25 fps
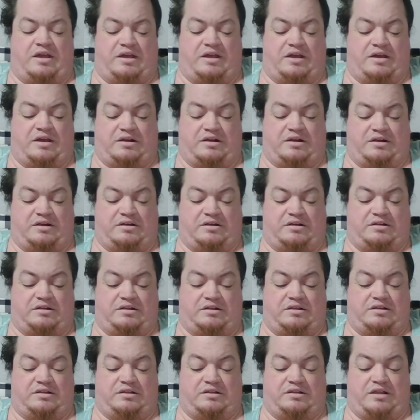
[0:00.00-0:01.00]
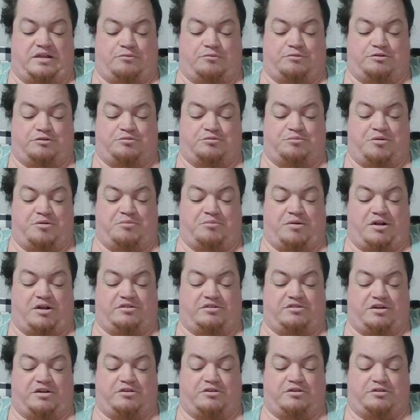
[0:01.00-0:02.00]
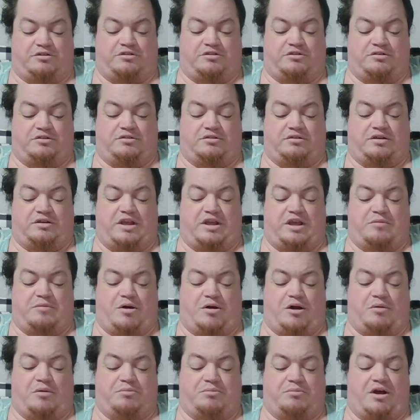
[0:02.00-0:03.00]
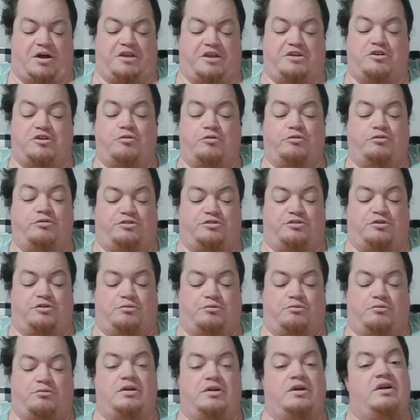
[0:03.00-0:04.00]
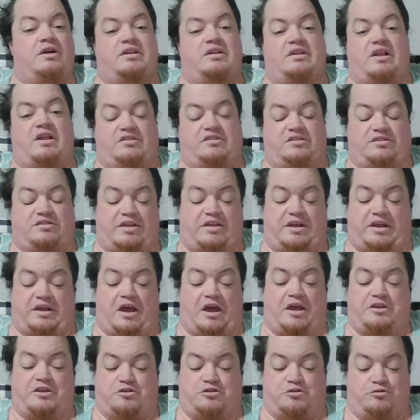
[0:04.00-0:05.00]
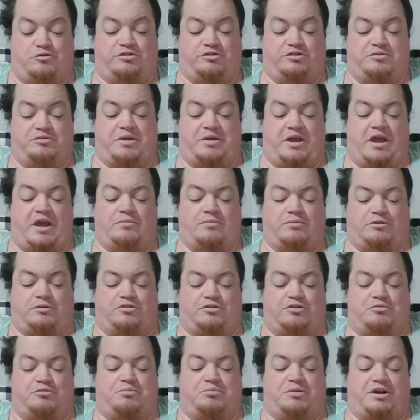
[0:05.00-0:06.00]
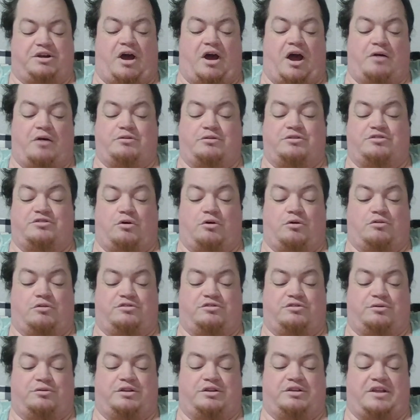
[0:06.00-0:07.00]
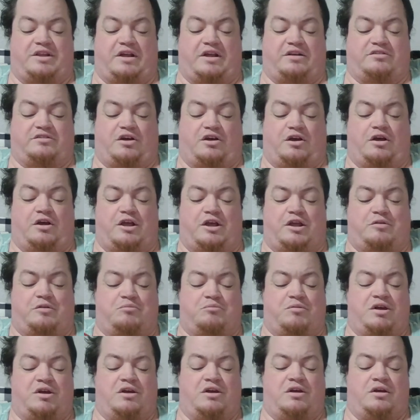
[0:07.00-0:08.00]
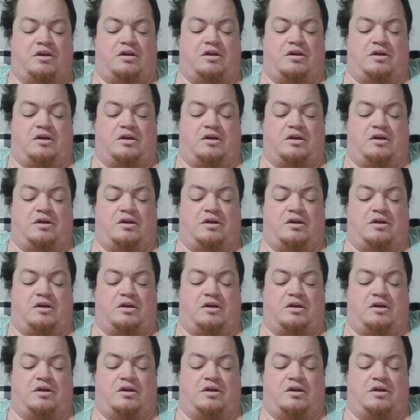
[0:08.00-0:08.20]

And that was a bit much. I couldn't keep up. I used to. That's the thing. I used to be able to, but I was also at that time,